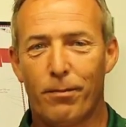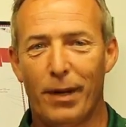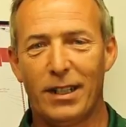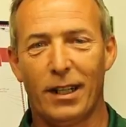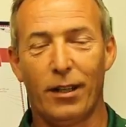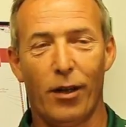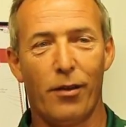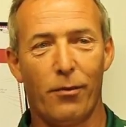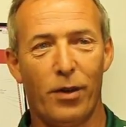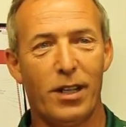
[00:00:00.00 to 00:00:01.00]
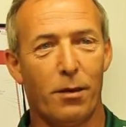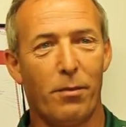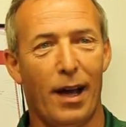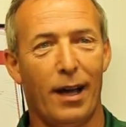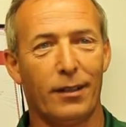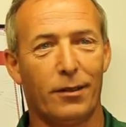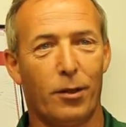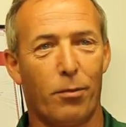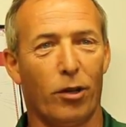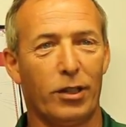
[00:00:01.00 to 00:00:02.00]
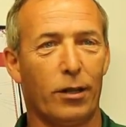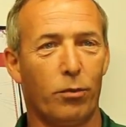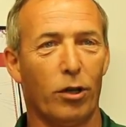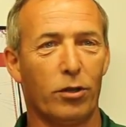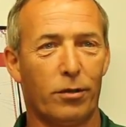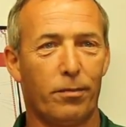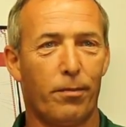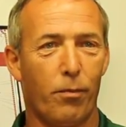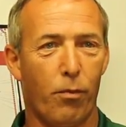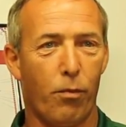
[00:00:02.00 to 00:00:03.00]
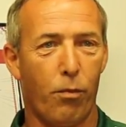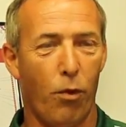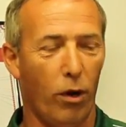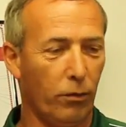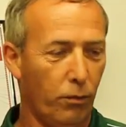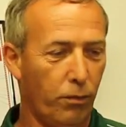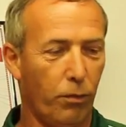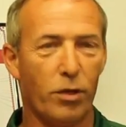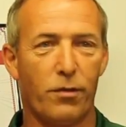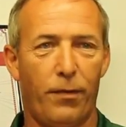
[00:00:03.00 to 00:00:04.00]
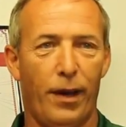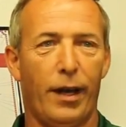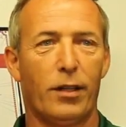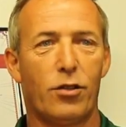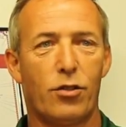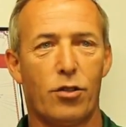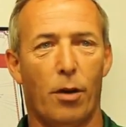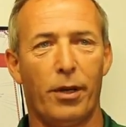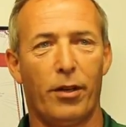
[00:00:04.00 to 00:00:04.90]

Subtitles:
Basically, the reasoning behind the project was, one was for Tommy